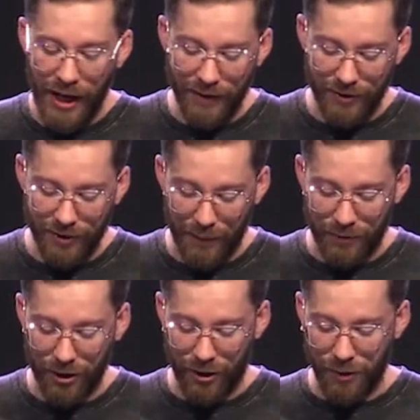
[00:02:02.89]
in the same
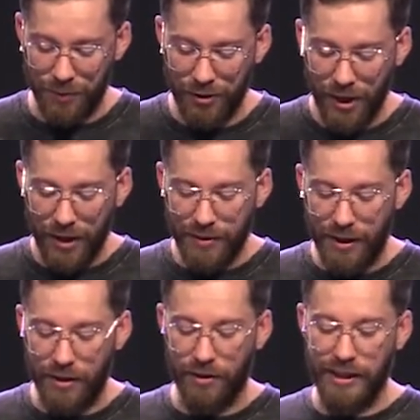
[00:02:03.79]
terms
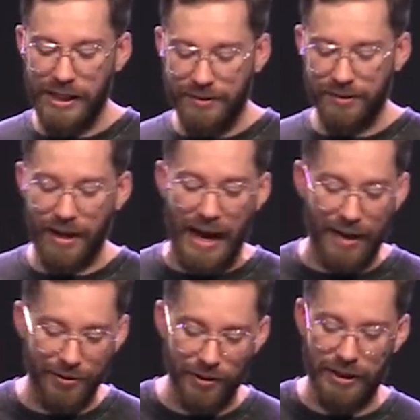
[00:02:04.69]
that an elite
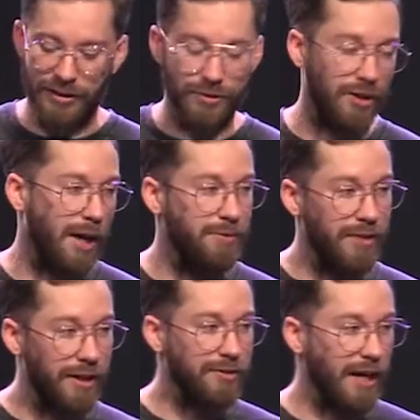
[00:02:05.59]
athlete describes
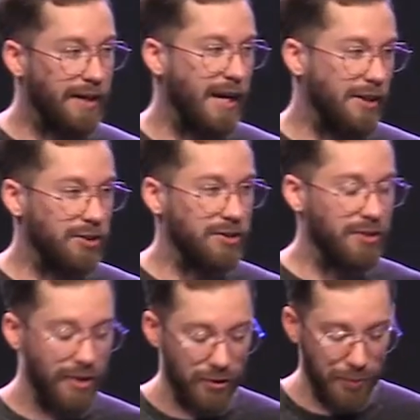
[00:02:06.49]
their dedication
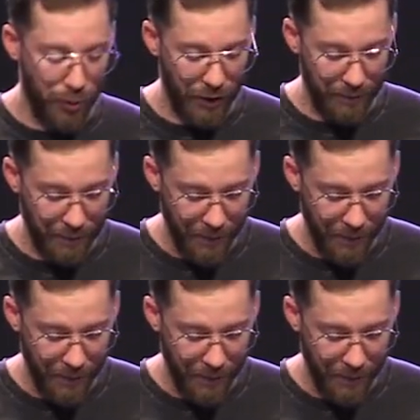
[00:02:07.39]
to their sport.